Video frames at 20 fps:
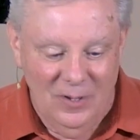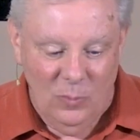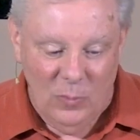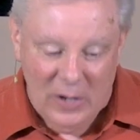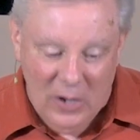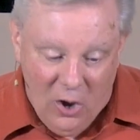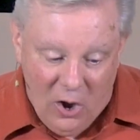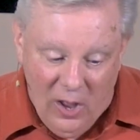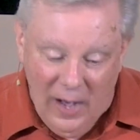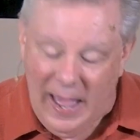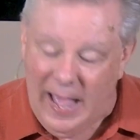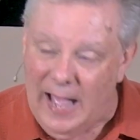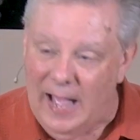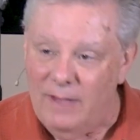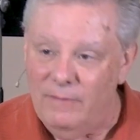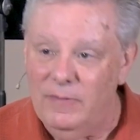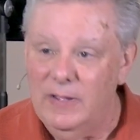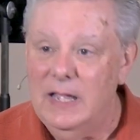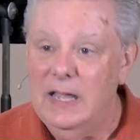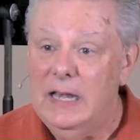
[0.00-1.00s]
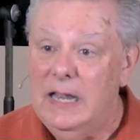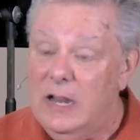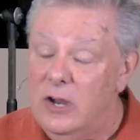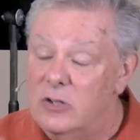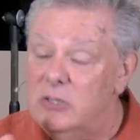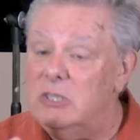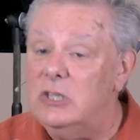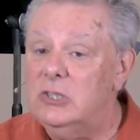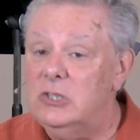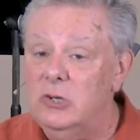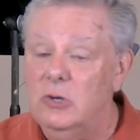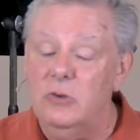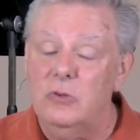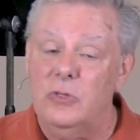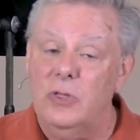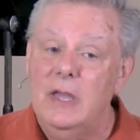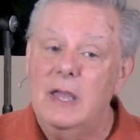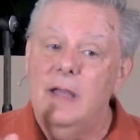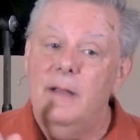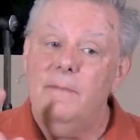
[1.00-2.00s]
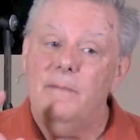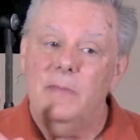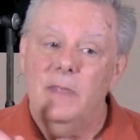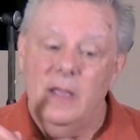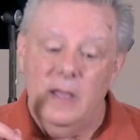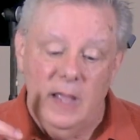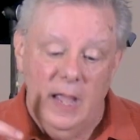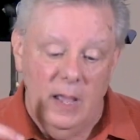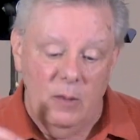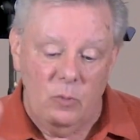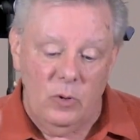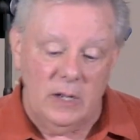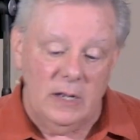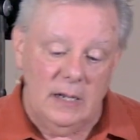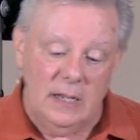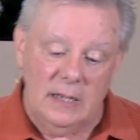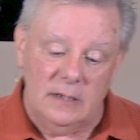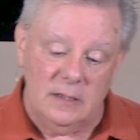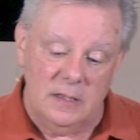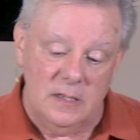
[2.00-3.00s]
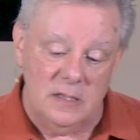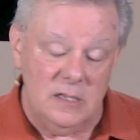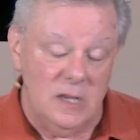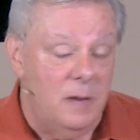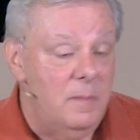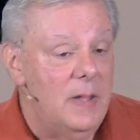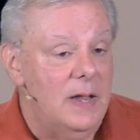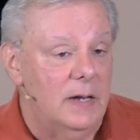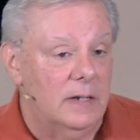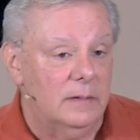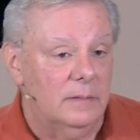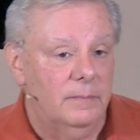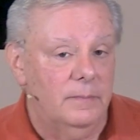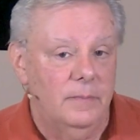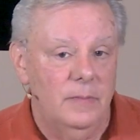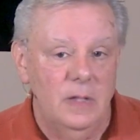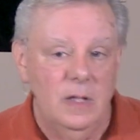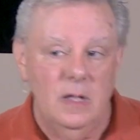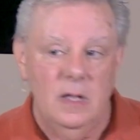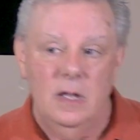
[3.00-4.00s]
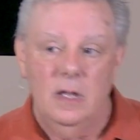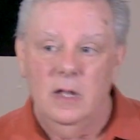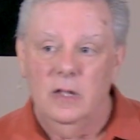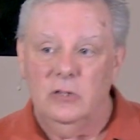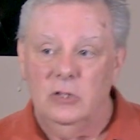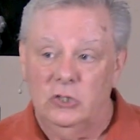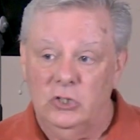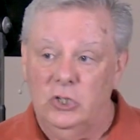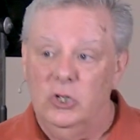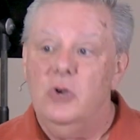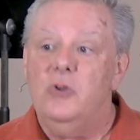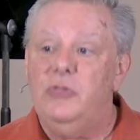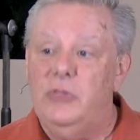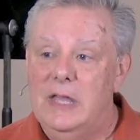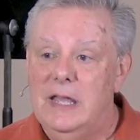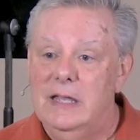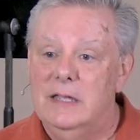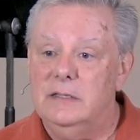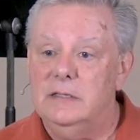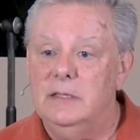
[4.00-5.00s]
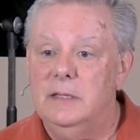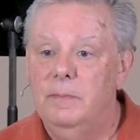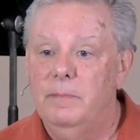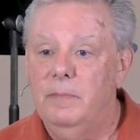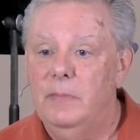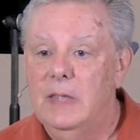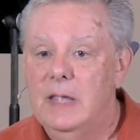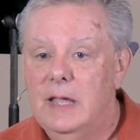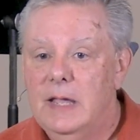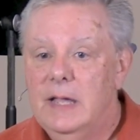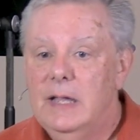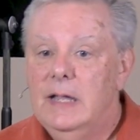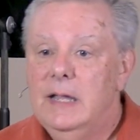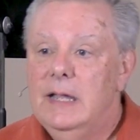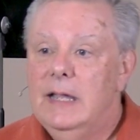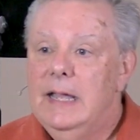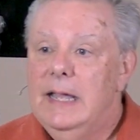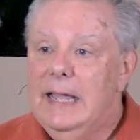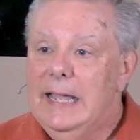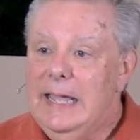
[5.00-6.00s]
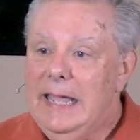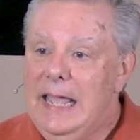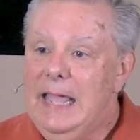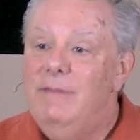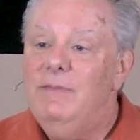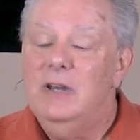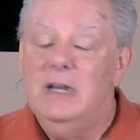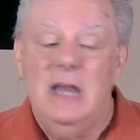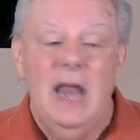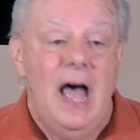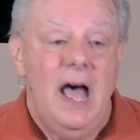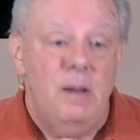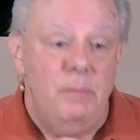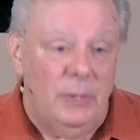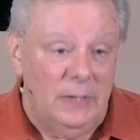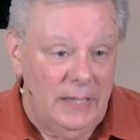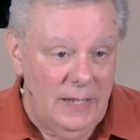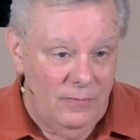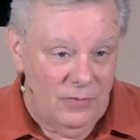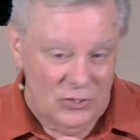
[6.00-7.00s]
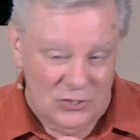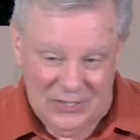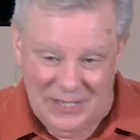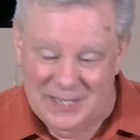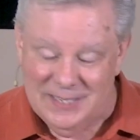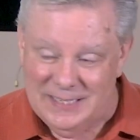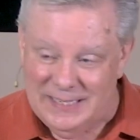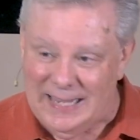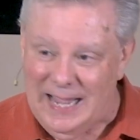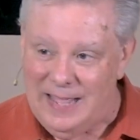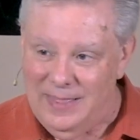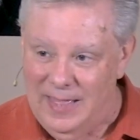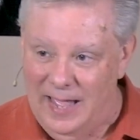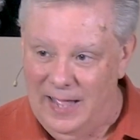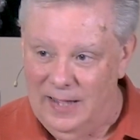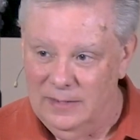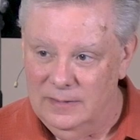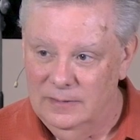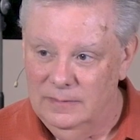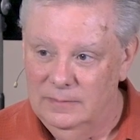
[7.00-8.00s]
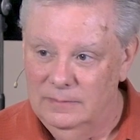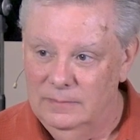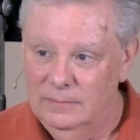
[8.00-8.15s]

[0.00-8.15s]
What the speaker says: We all have. And here's the truth, and we're going to get to this in a minute. The truth is, even non-believers can say that.